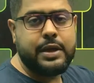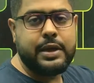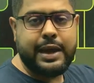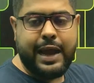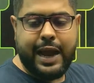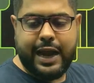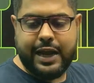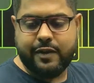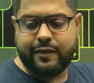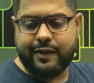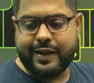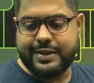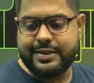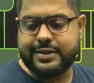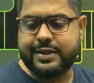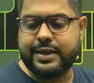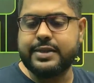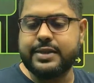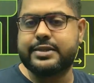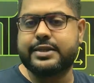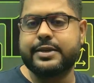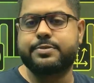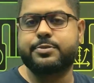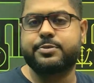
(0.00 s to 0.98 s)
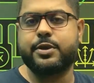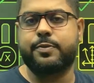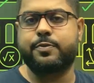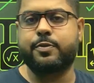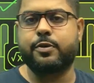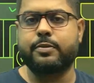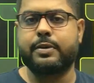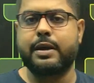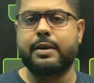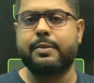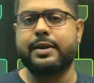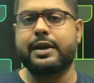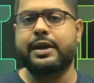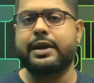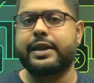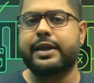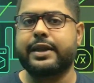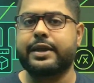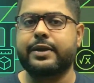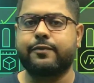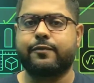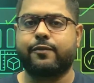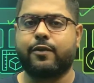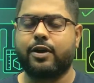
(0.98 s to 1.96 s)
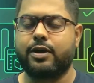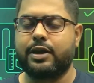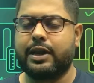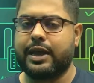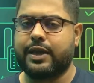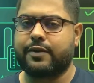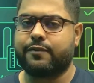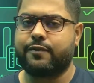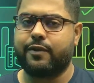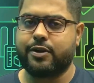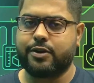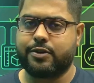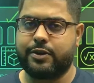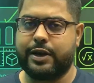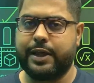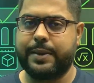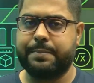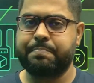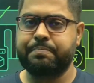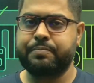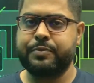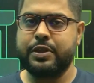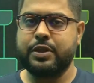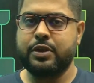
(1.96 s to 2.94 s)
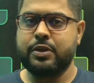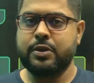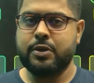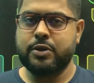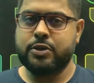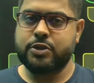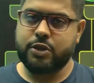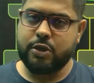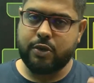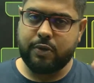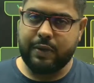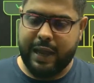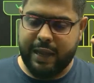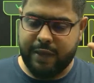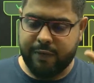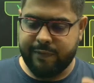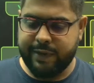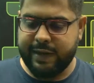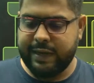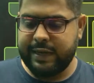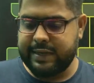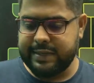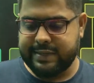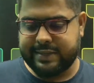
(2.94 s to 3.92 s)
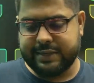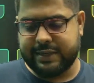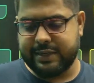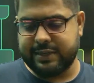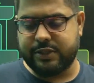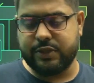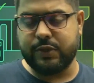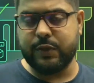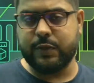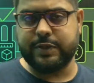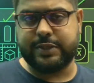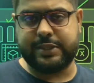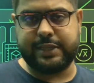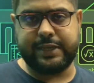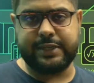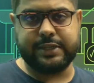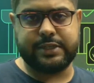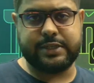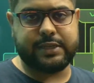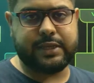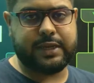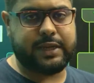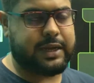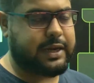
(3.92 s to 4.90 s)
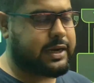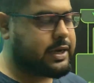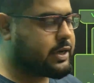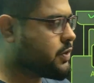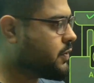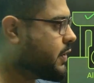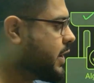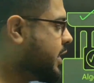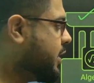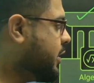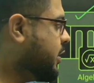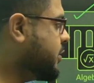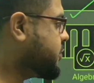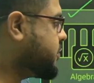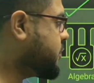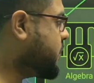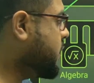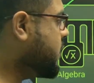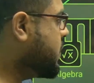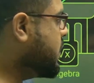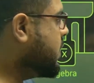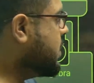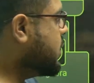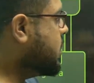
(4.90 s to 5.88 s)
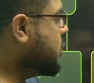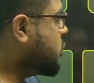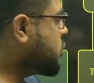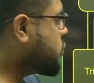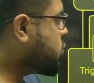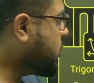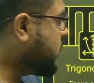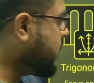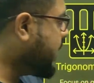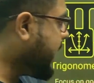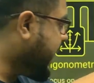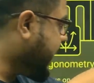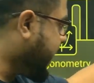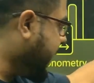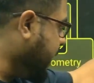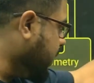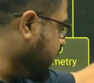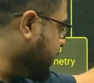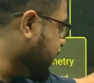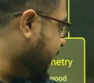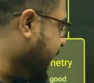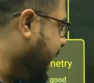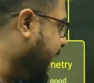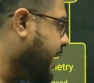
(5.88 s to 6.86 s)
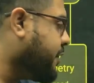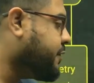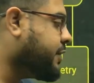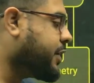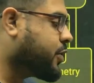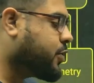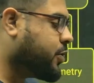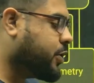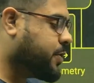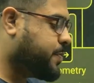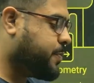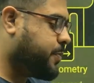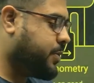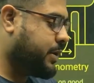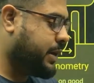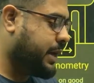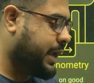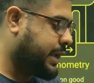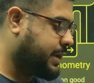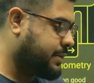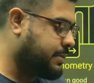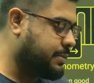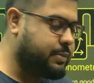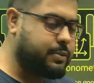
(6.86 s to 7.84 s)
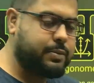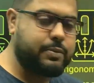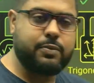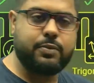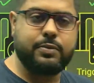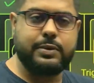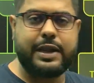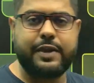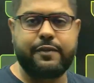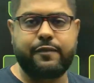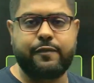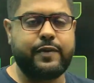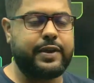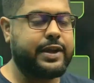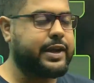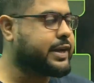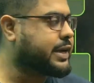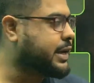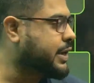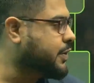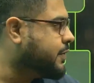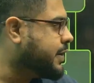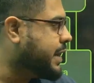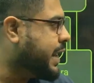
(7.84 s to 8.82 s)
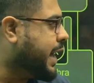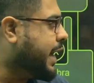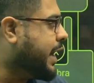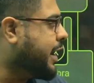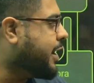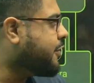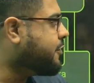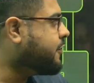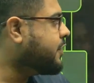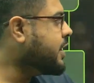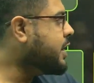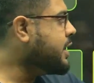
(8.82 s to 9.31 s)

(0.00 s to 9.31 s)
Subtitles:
advanced concepts of probability in for today. So I will discuss those things today also. So again, we'll have a good, definitely we'll have